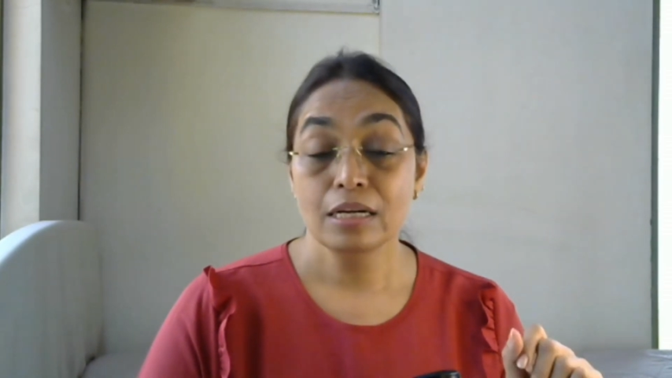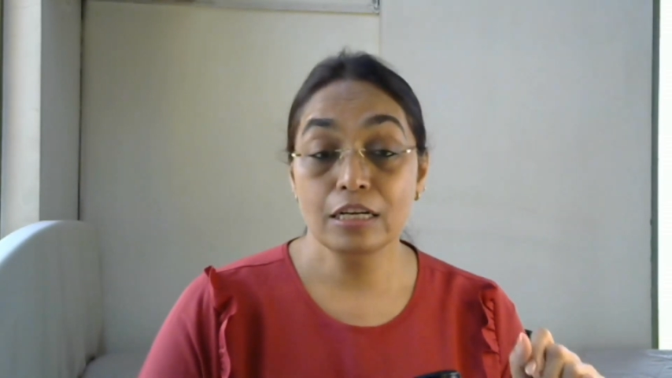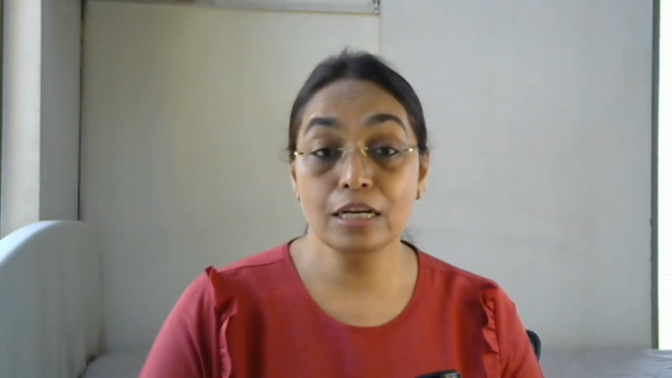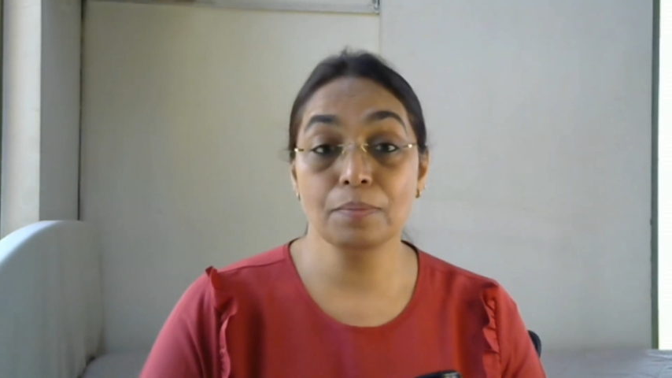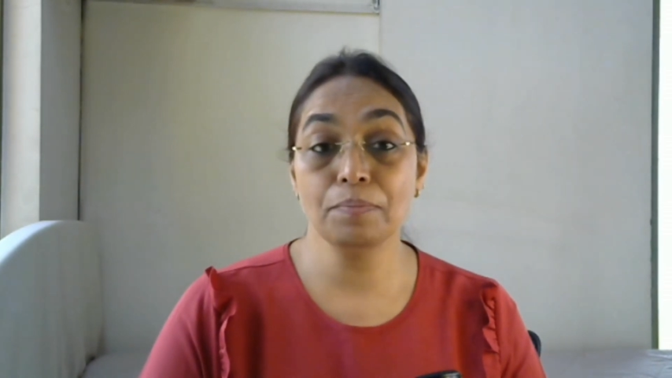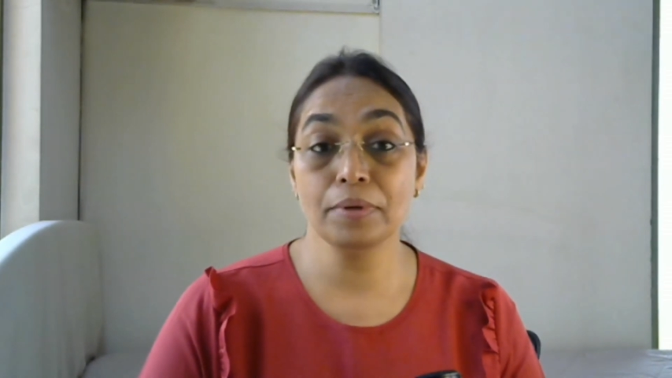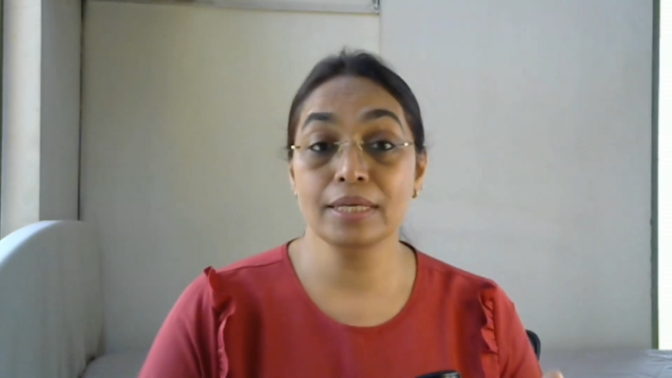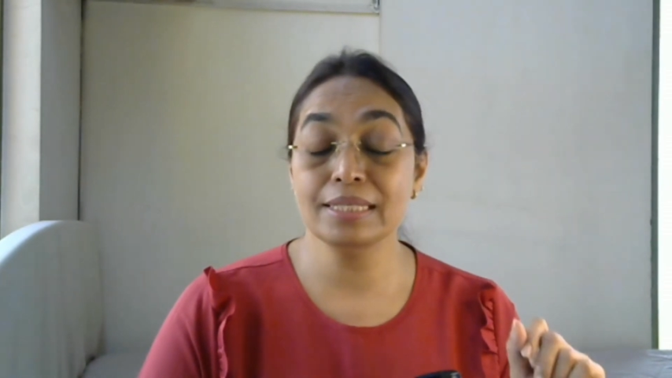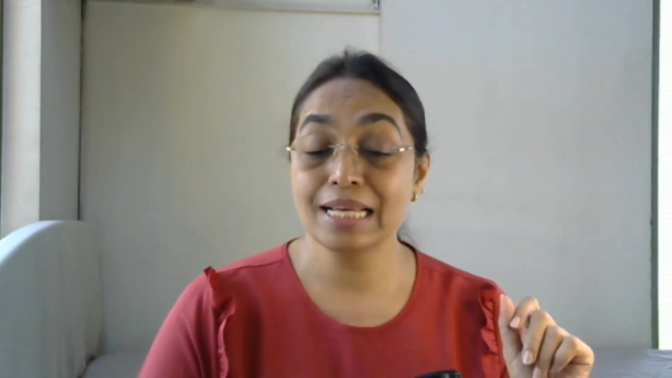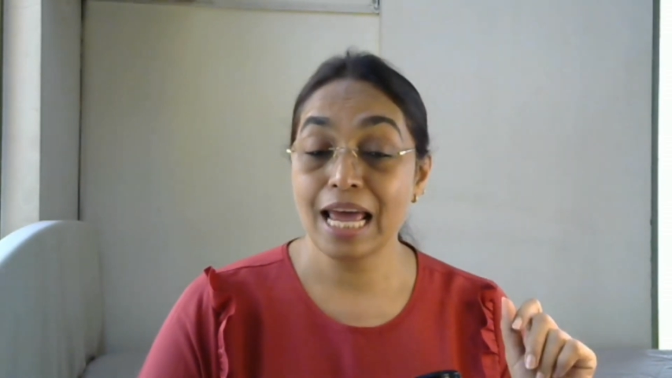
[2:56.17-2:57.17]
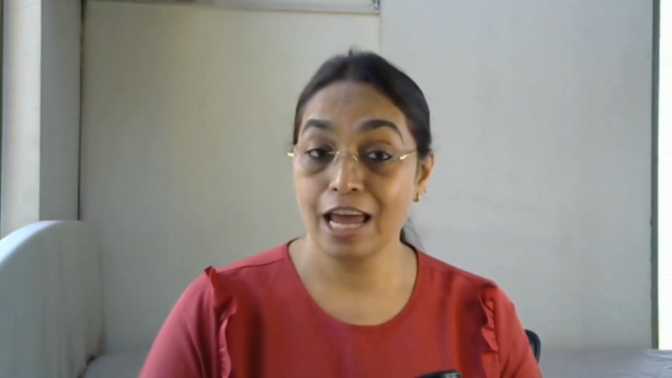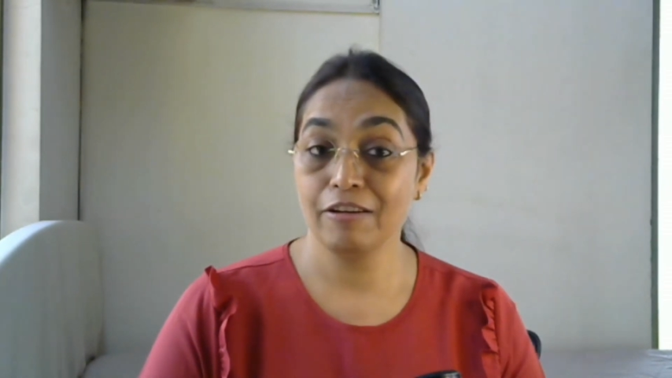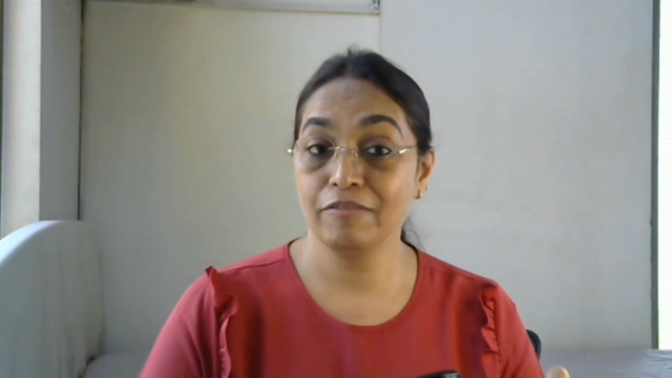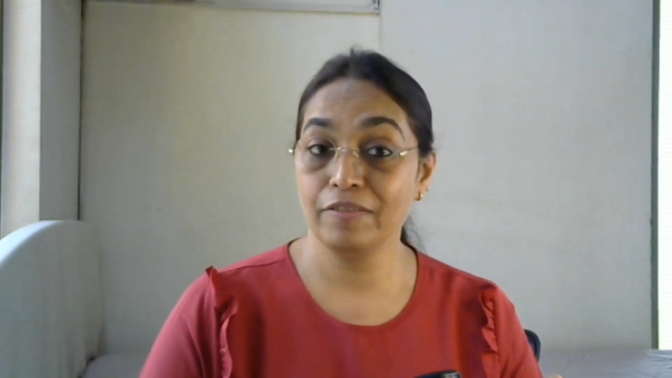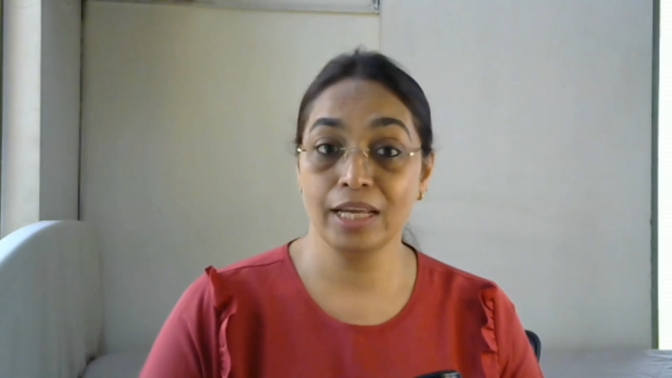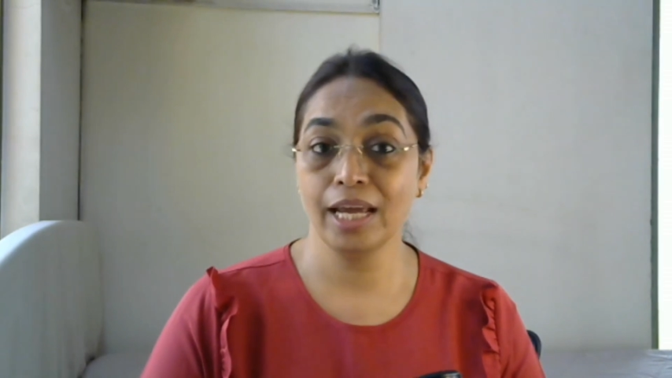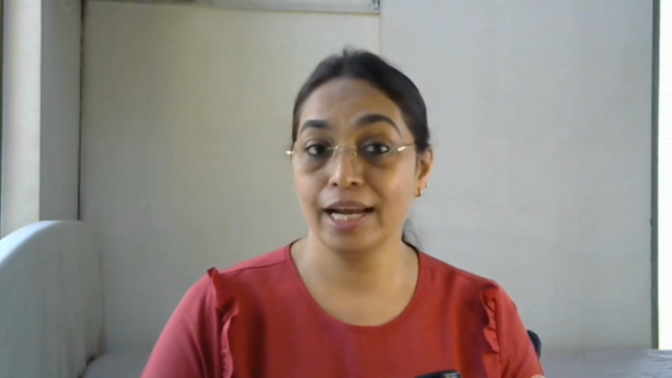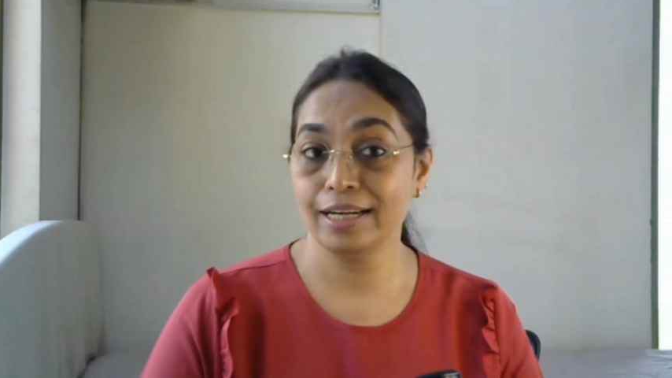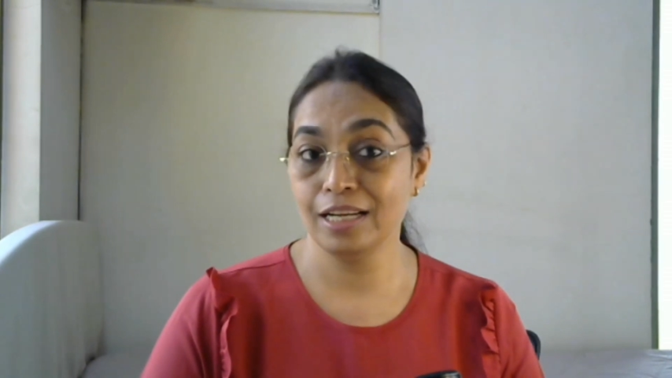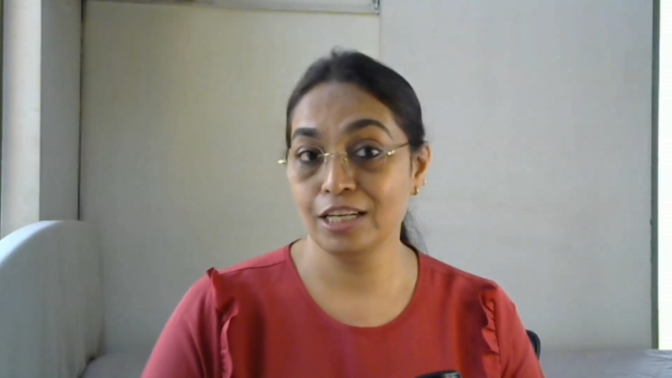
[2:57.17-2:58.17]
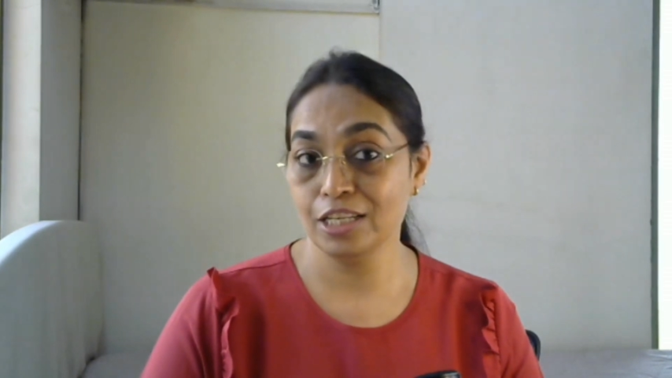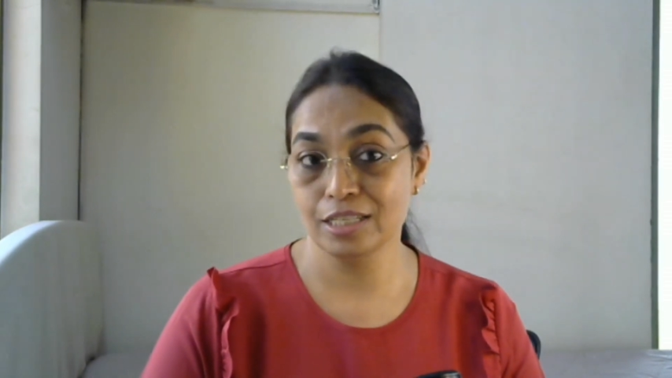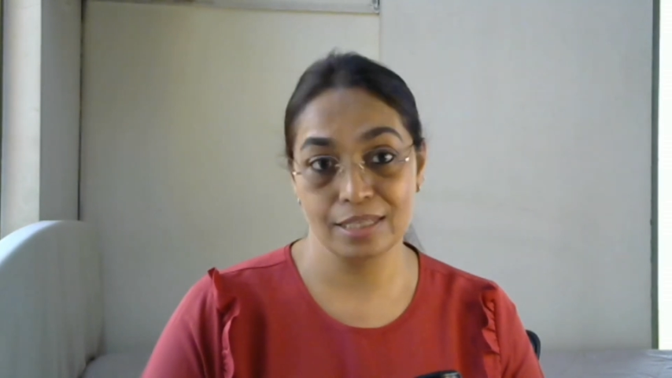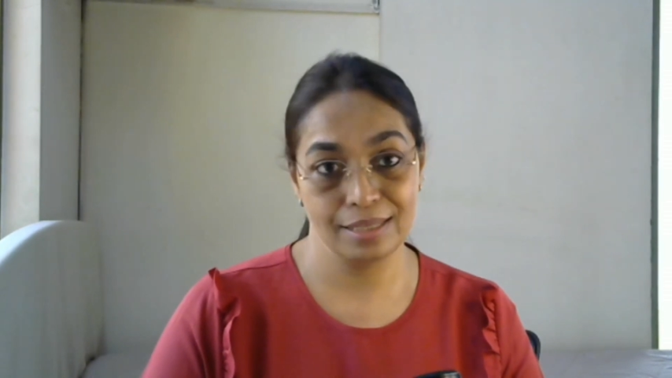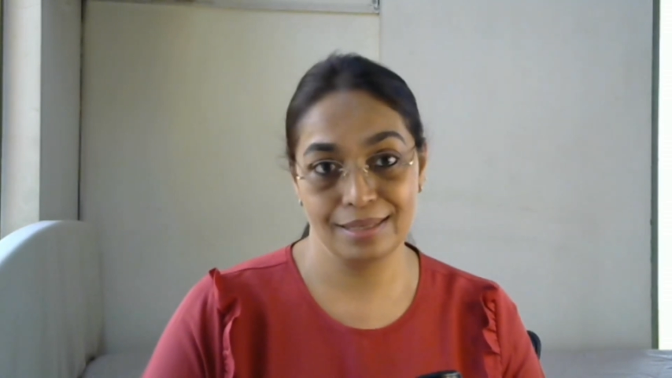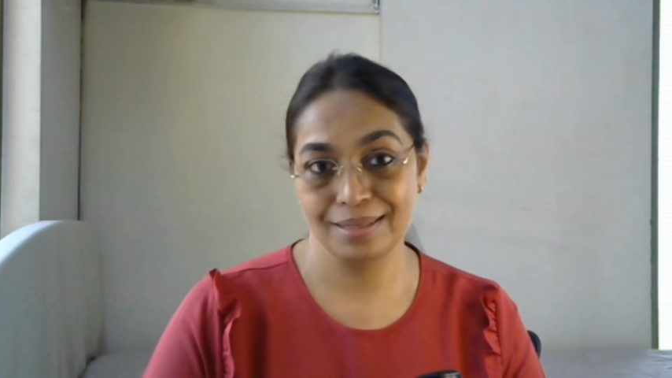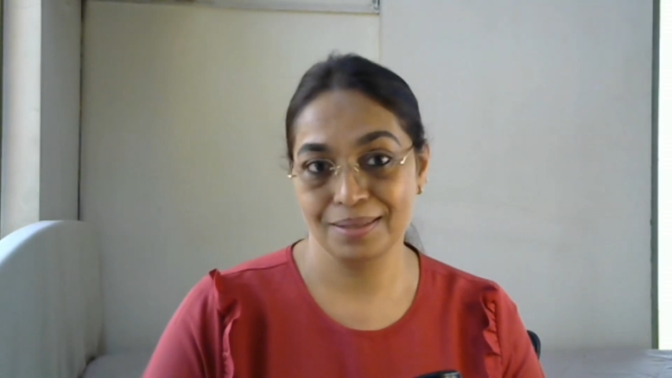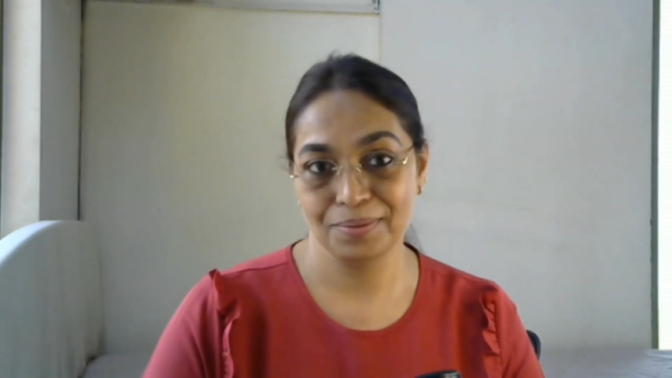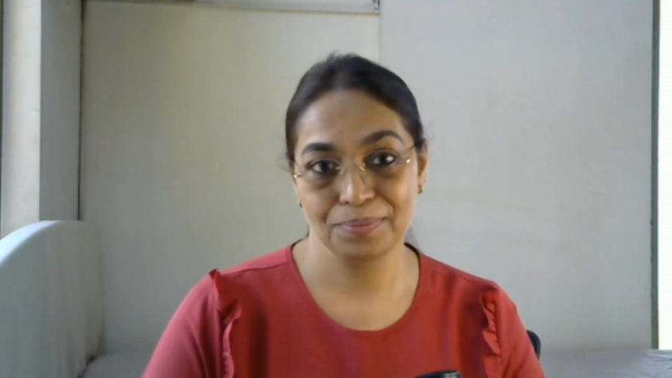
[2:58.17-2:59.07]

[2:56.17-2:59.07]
repeats every 18 years.